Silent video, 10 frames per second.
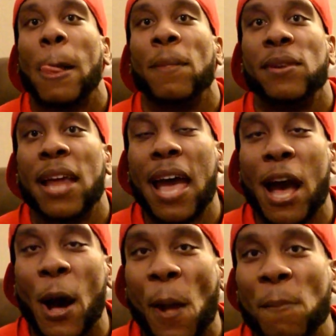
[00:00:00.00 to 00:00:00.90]

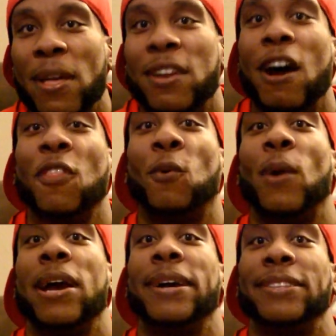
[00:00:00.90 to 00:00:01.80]
Now, another
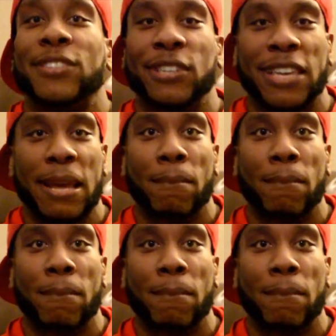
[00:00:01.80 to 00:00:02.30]
way to get